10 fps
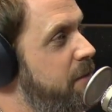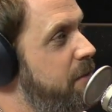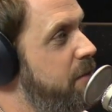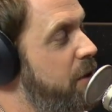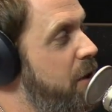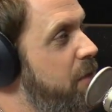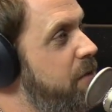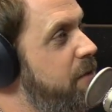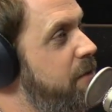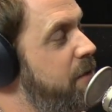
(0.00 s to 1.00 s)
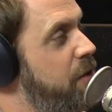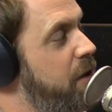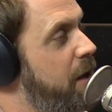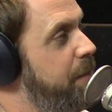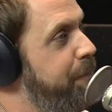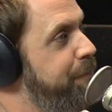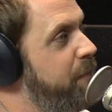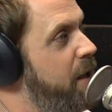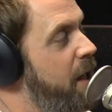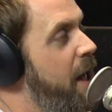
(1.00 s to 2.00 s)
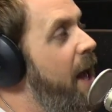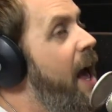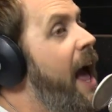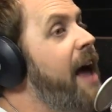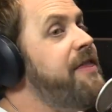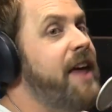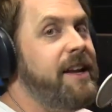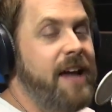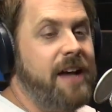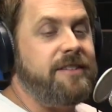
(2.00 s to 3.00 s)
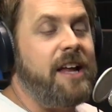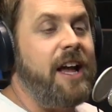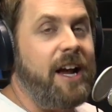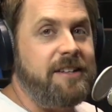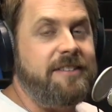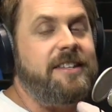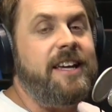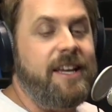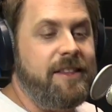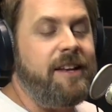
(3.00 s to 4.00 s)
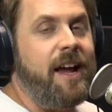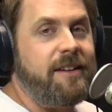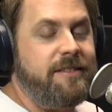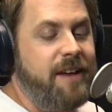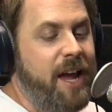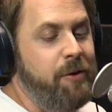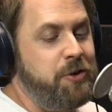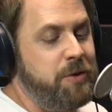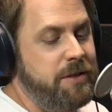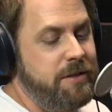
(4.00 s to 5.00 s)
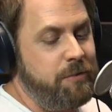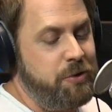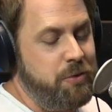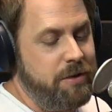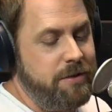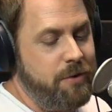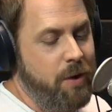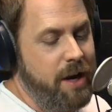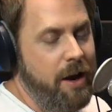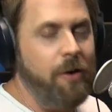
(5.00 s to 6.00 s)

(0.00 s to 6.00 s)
And so they're they're done and then yes, and I got to see the next day, which was which was quite.